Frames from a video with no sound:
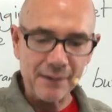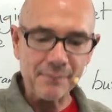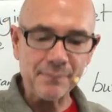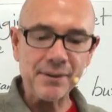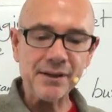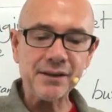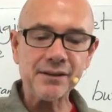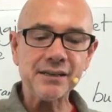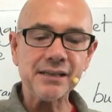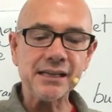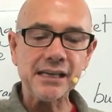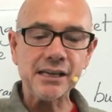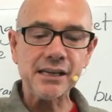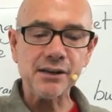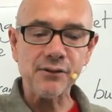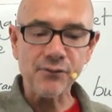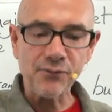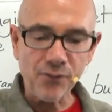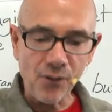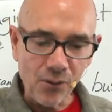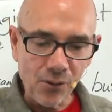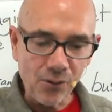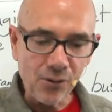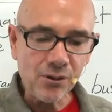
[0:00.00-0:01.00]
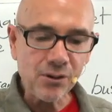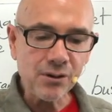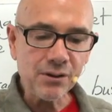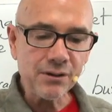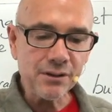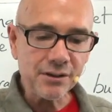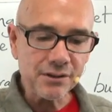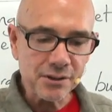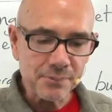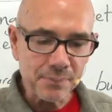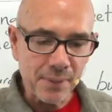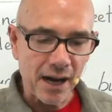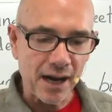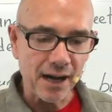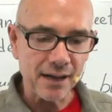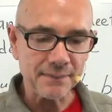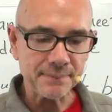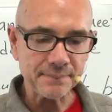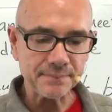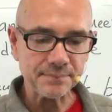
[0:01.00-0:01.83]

Pyrenees, for the spa.